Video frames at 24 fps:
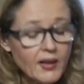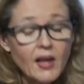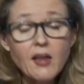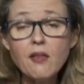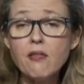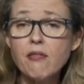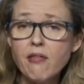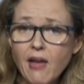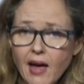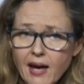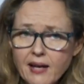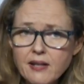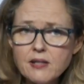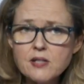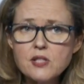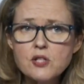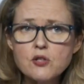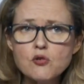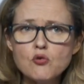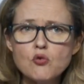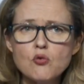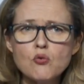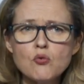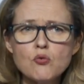Thanks
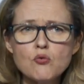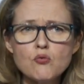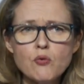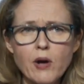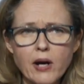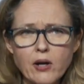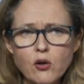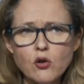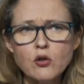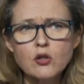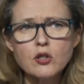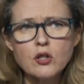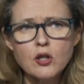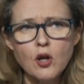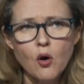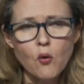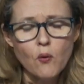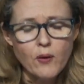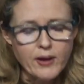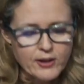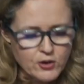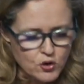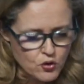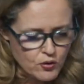to record
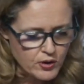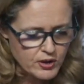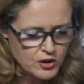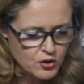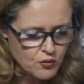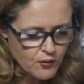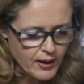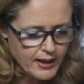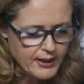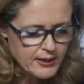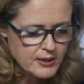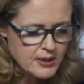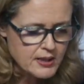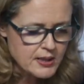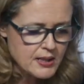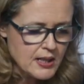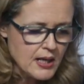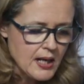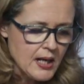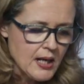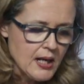low interest rates,